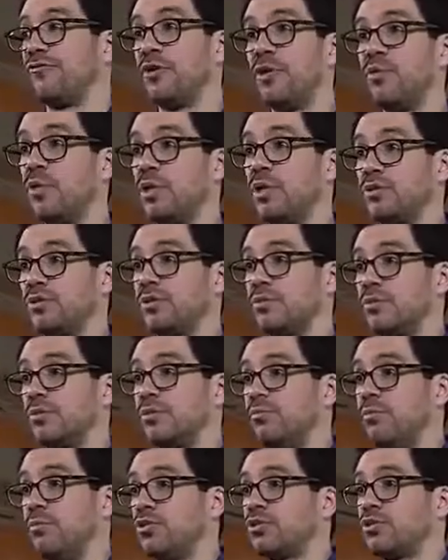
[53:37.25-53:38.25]
Free ones.
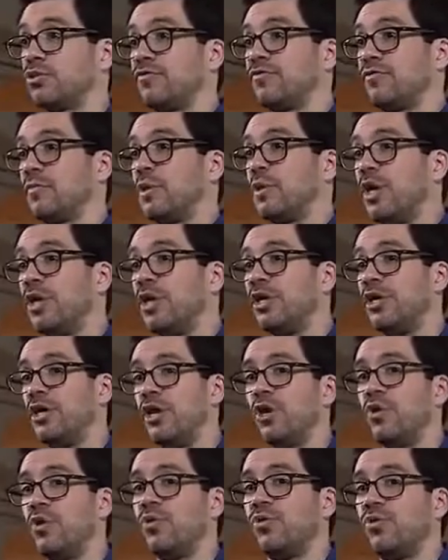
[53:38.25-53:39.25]
Most of them are
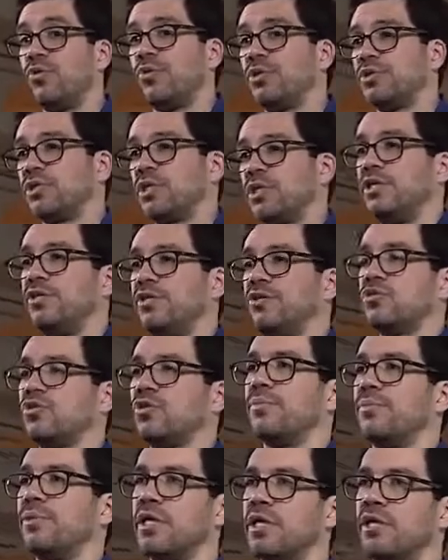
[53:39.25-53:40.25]
unknown, the ones that I
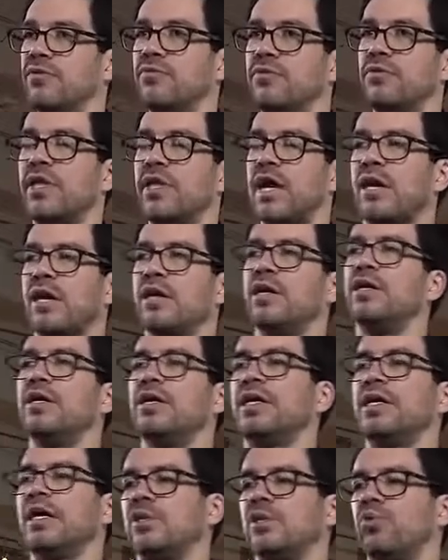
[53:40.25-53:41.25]
use. So I'm going to give you
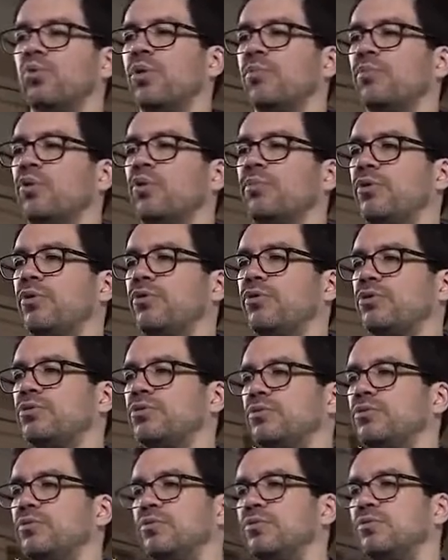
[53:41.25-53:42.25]
that as one more
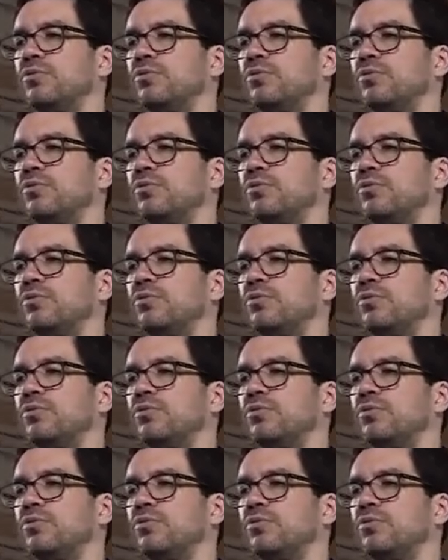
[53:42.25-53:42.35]
bonus.